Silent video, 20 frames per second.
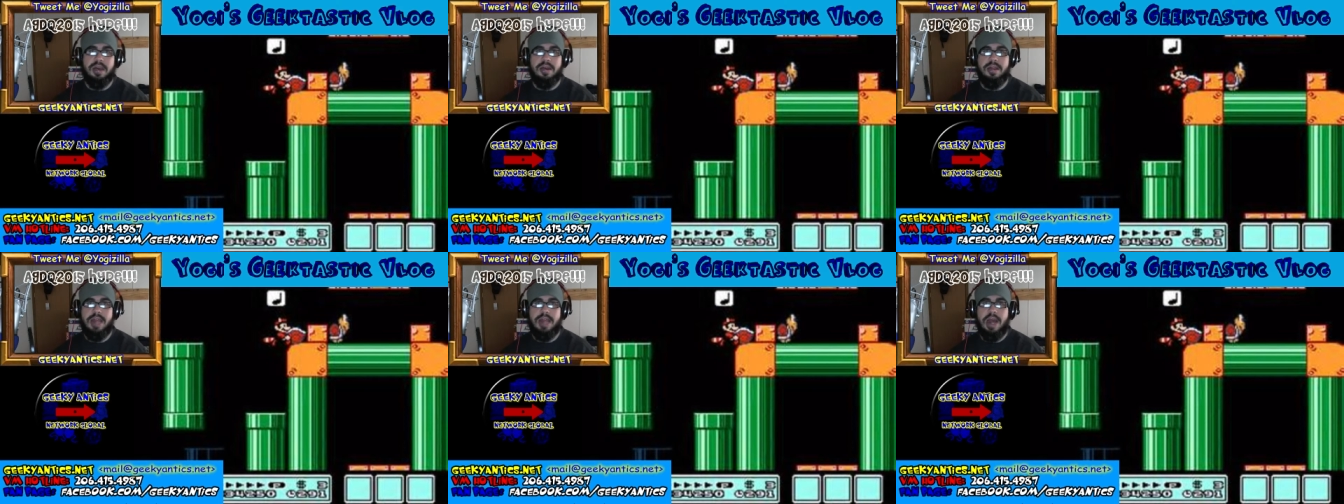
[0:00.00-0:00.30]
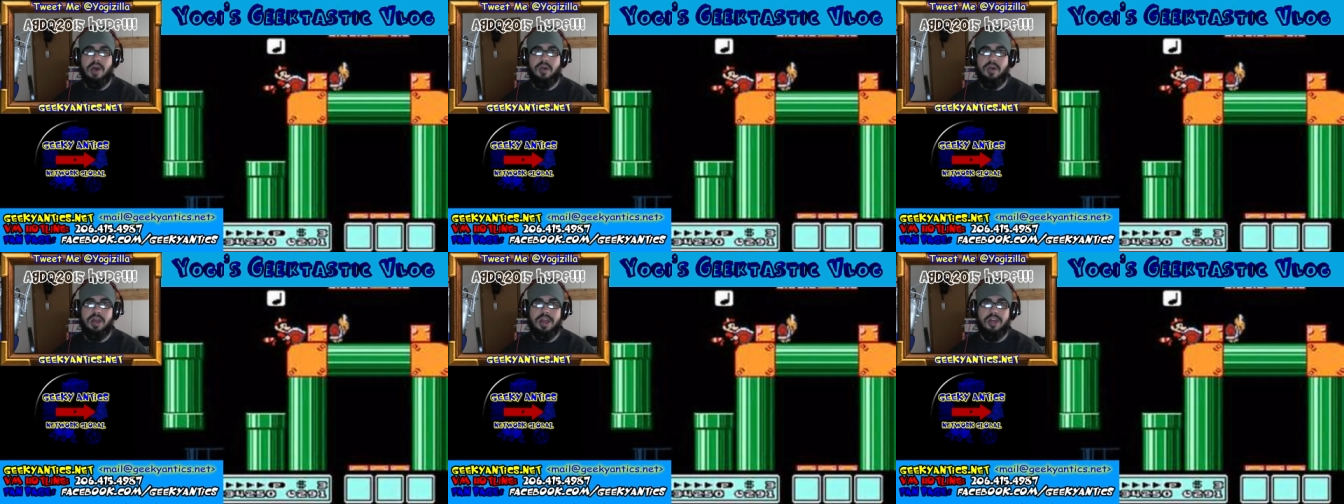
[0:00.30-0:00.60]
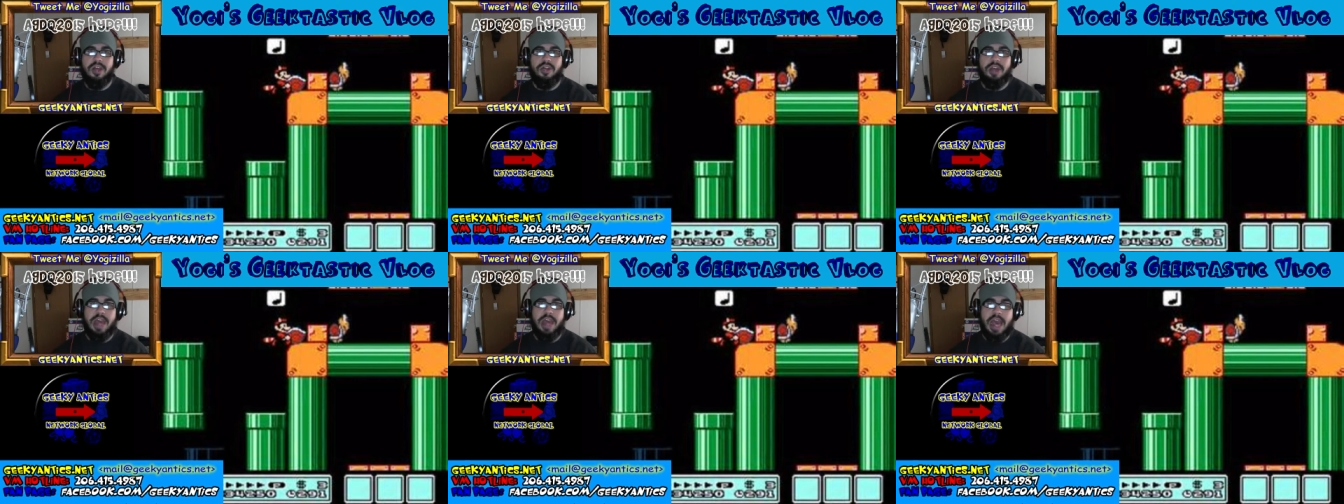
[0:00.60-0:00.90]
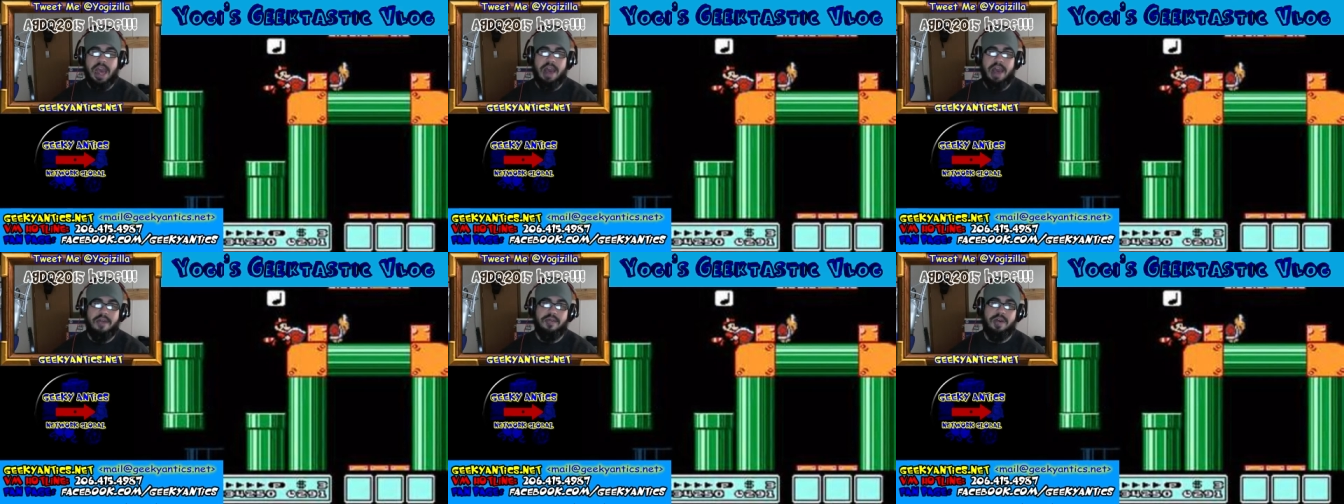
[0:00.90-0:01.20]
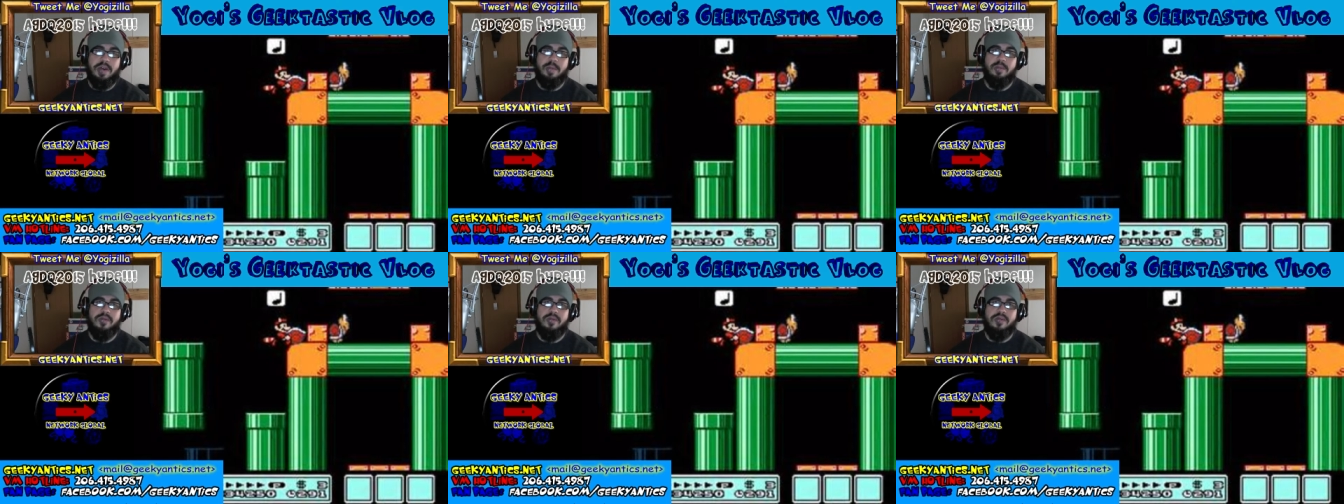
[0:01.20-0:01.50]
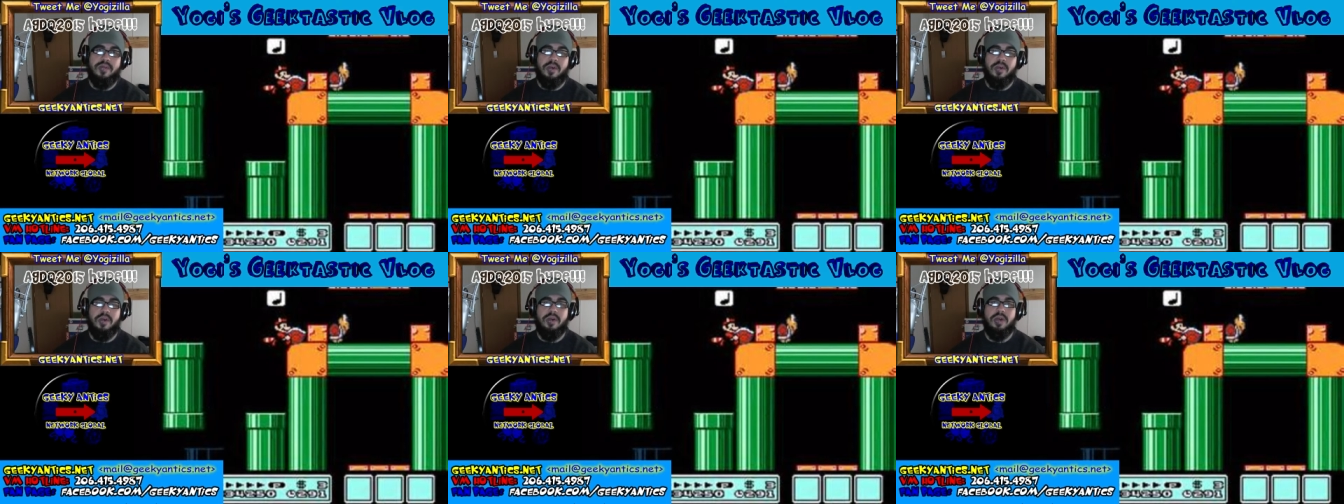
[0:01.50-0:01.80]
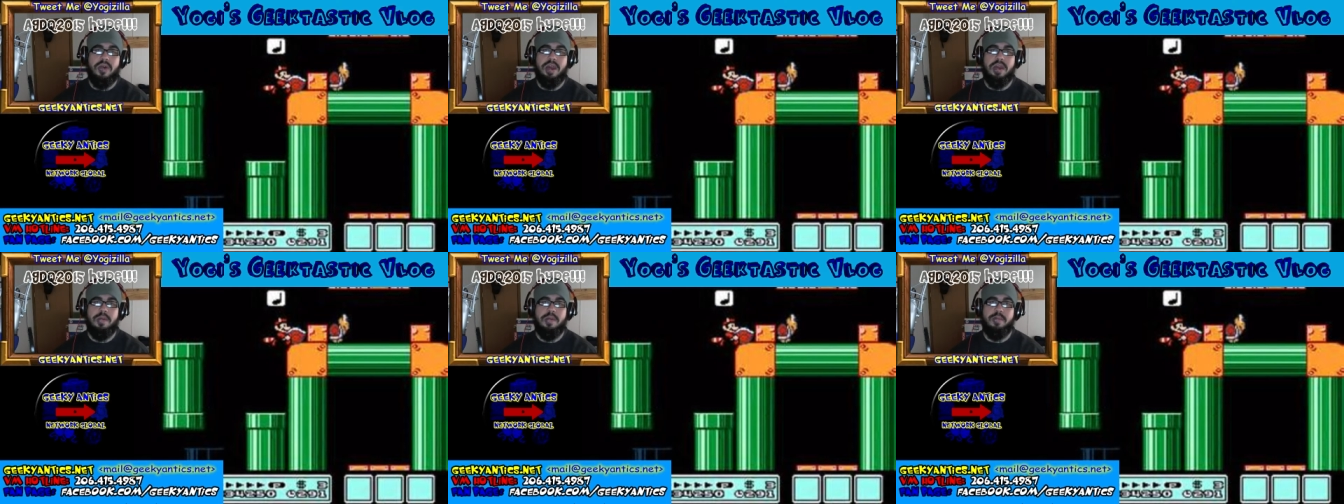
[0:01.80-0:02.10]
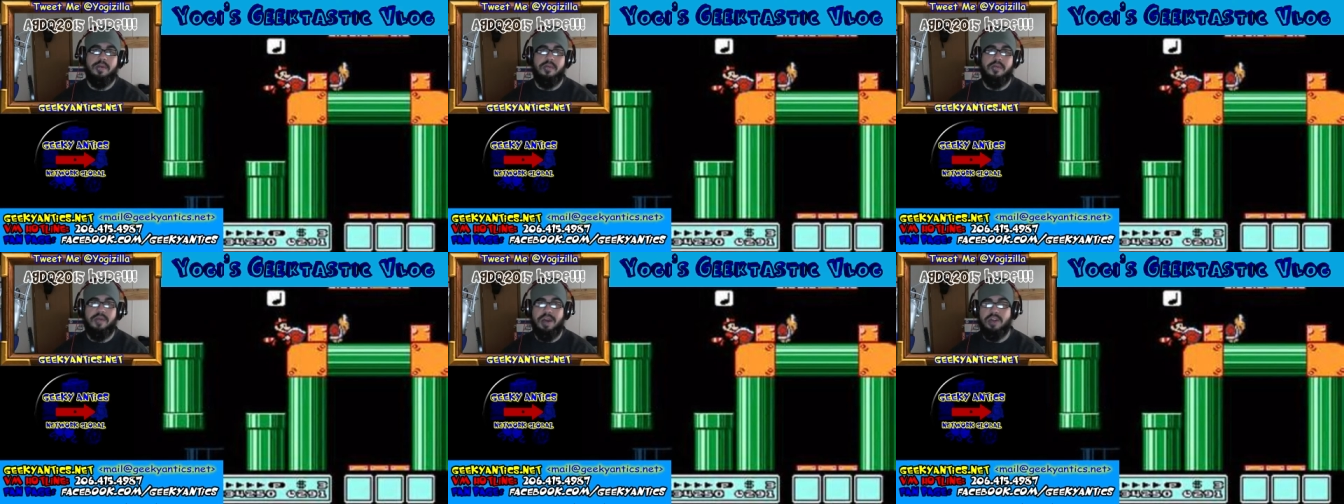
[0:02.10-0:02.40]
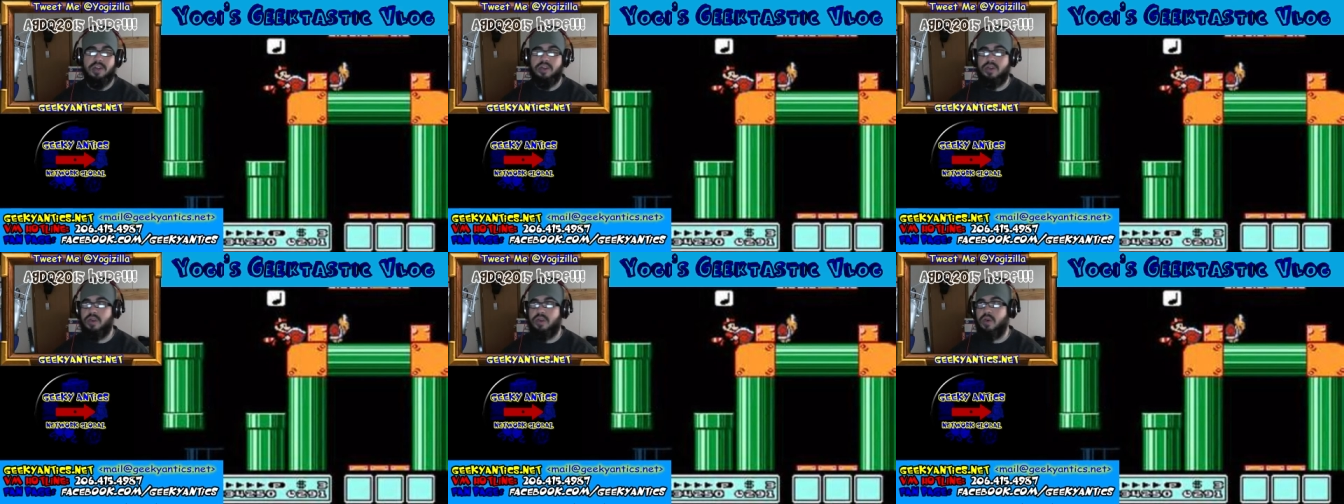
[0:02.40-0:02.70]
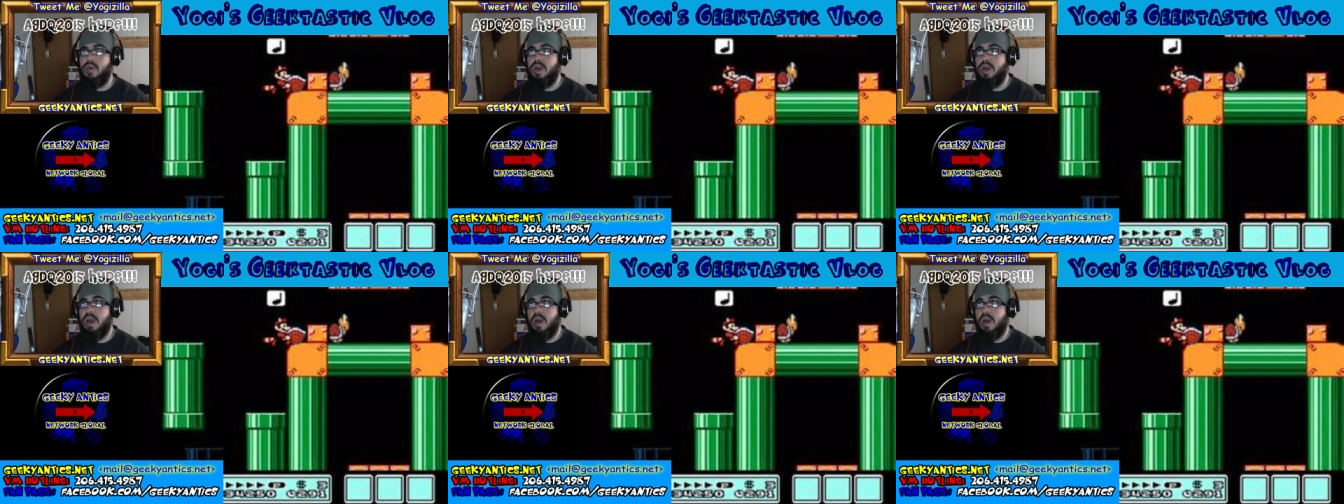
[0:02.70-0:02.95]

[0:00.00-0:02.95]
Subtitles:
not only does she have a very professional,